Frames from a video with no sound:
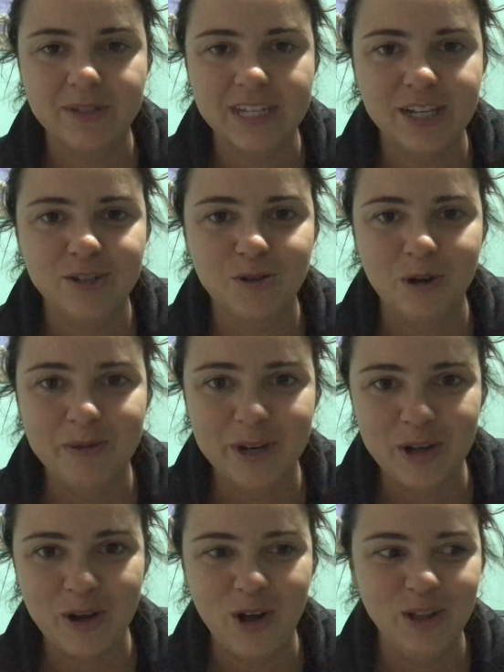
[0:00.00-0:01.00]
It was like a dorm
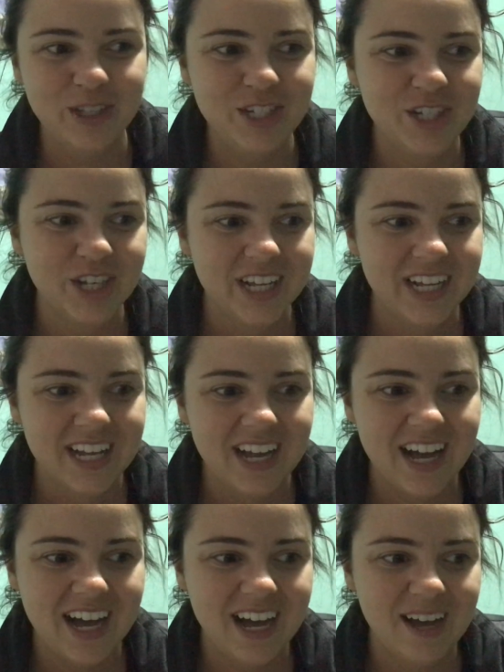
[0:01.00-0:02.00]
at a college
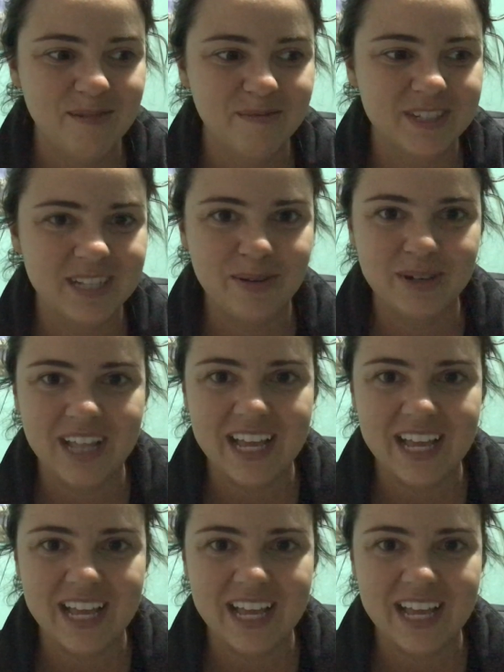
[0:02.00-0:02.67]
because um, they were